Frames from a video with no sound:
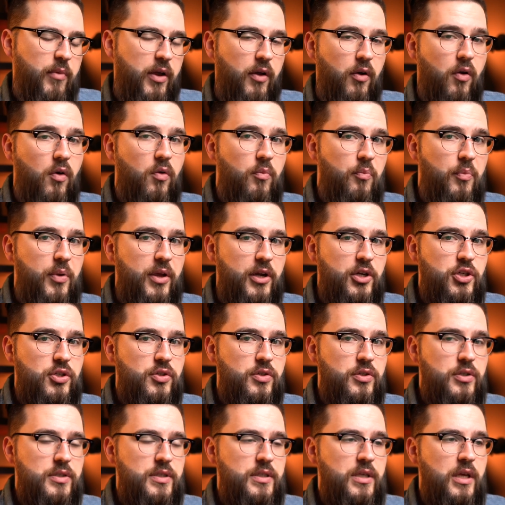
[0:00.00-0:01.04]
my own
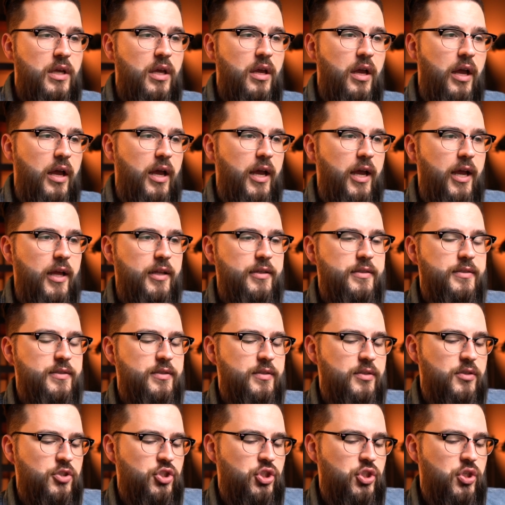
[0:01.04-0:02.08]
pictures
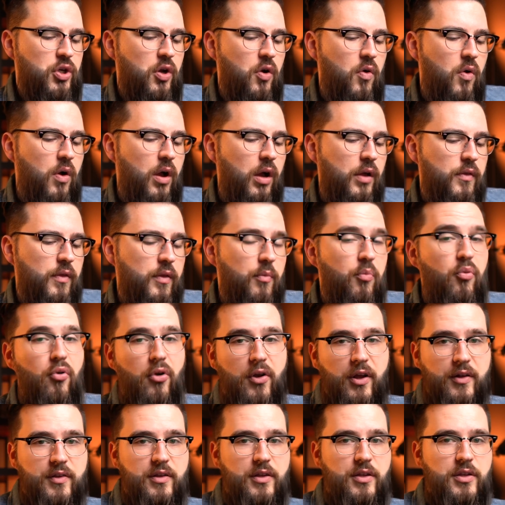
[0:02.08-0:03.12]
and show the
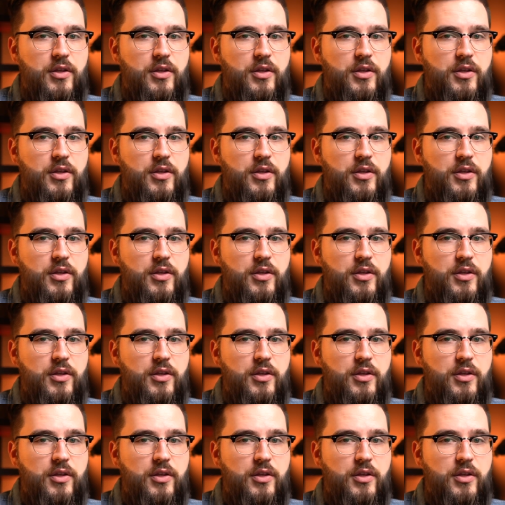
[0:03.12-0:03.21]
product in